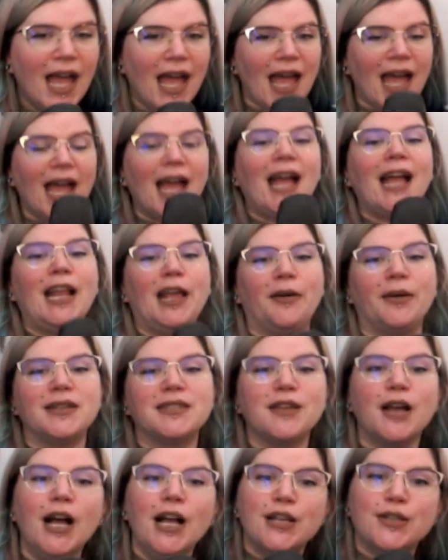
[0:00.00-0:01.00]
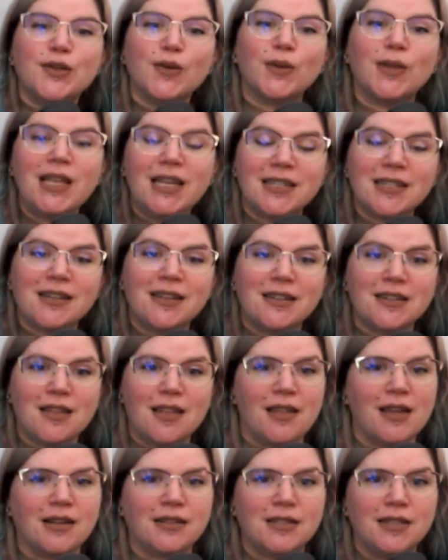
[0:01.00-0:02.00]
Anyways, so these kinds of
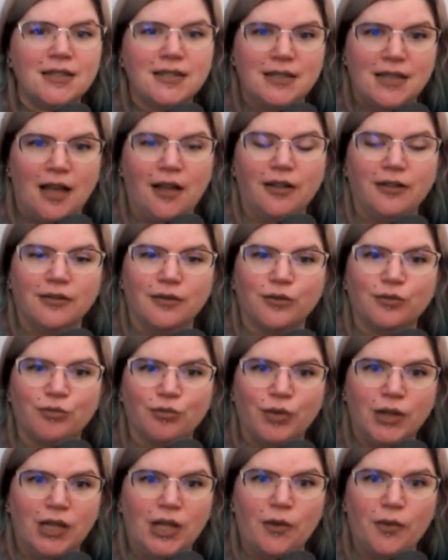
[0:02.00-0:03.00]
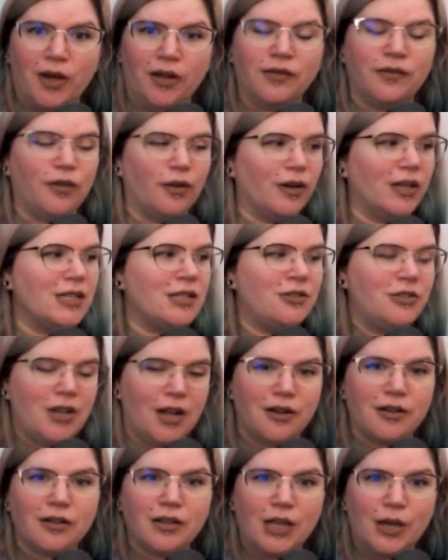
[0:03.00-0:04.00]
things sell really well for us.
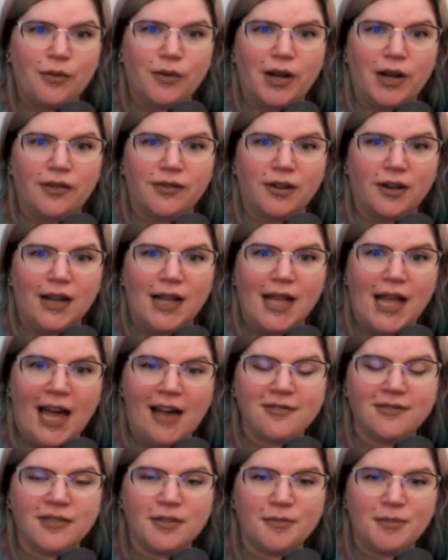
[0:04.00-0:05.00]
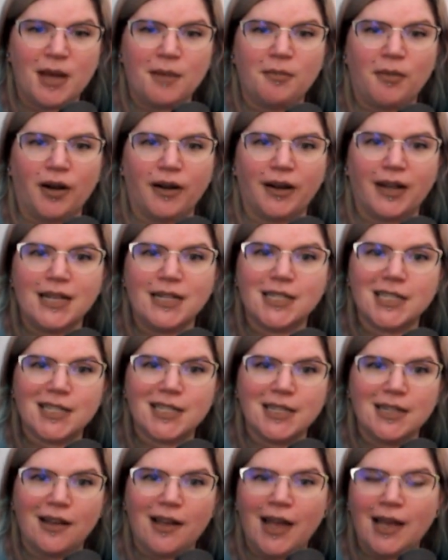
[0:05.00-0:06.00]
Generally, whenever I have them at markets,
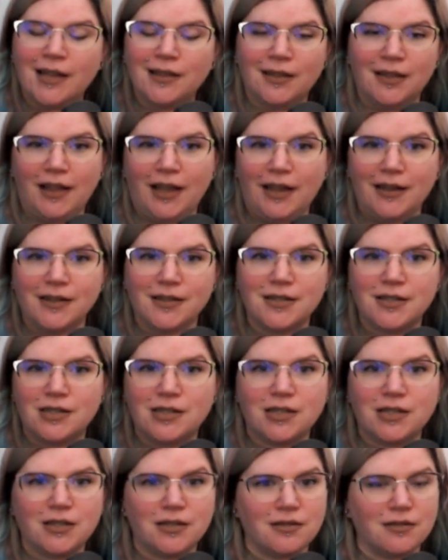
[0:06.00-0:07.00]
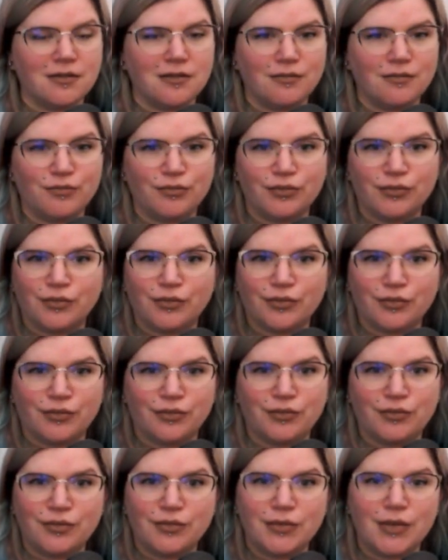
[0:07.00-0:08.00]
at least,
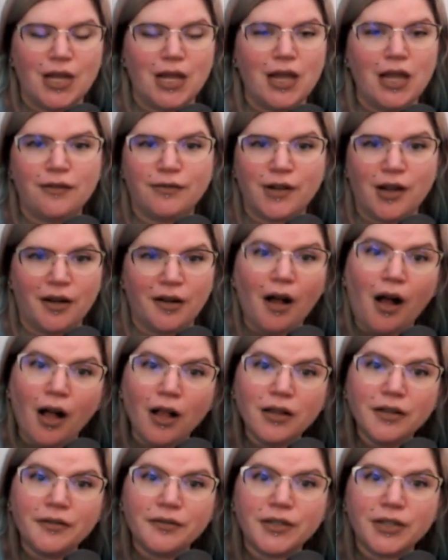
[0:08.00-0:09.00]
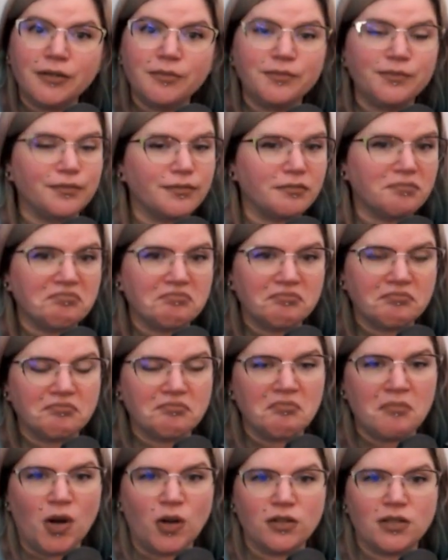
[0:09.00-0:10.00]
if not all of them,
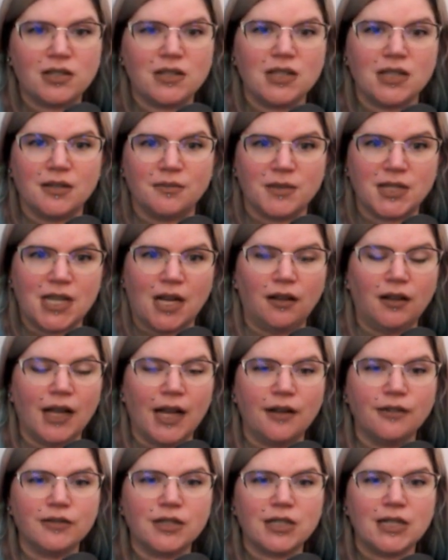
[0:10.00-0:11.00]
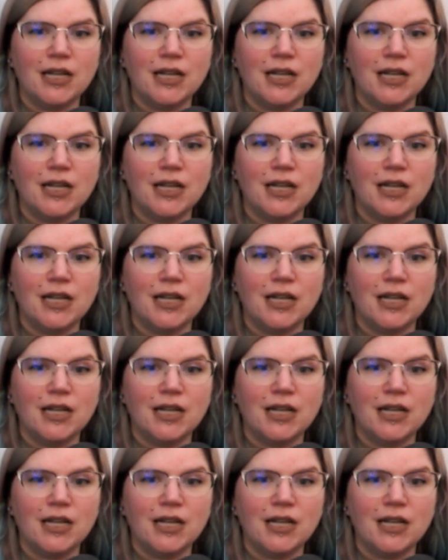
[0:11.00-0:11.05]
most of them sell out.